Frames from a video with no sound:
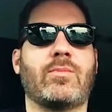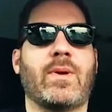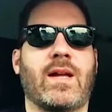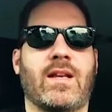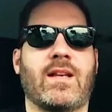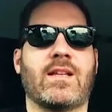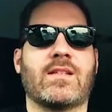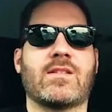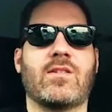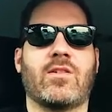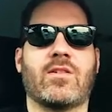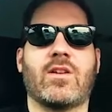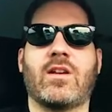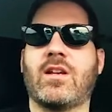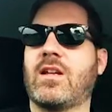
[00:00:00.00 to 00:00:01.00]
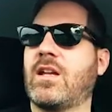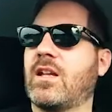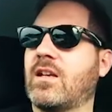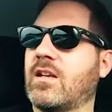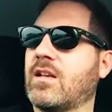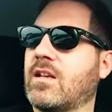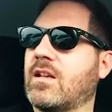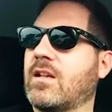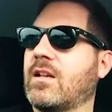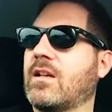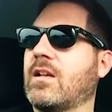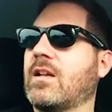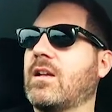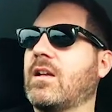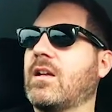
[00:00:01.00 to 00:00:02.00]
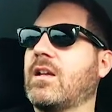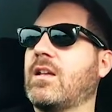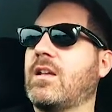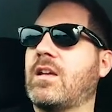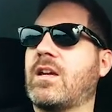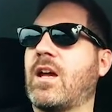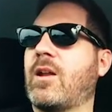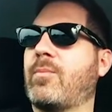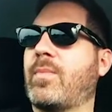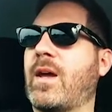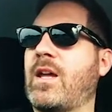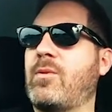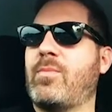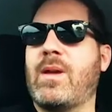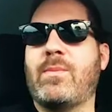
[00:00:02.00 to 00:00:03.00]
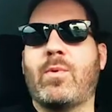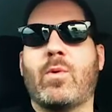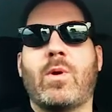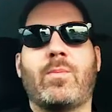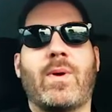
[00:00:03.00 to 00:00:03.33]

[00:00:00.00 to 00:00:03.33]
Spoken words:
but it's not going to get... You can't pay people with